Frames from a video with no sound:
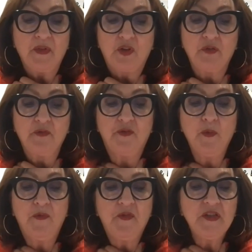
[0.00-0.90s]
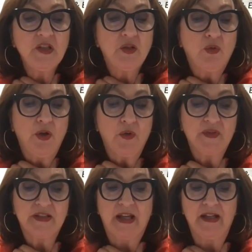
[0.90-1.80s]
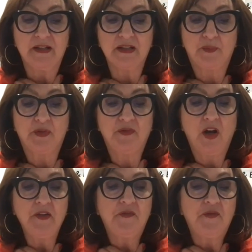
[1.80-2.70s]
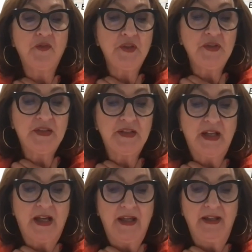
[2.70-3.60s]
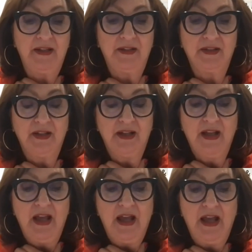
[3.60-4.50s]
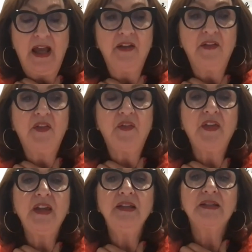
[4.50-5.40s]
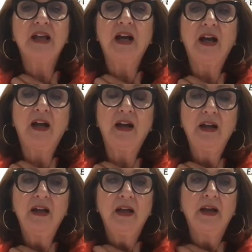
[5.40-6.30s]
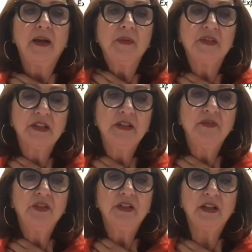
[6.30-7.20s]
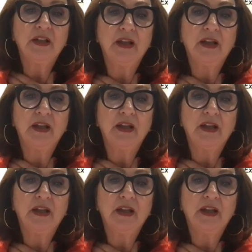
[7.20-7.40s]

confirm physical health status, provide first aid. And these are delivered